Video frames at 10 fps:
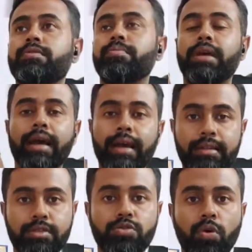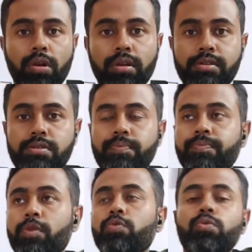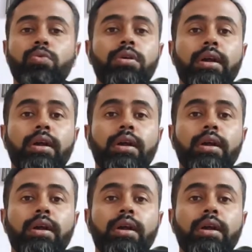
behind the scholars who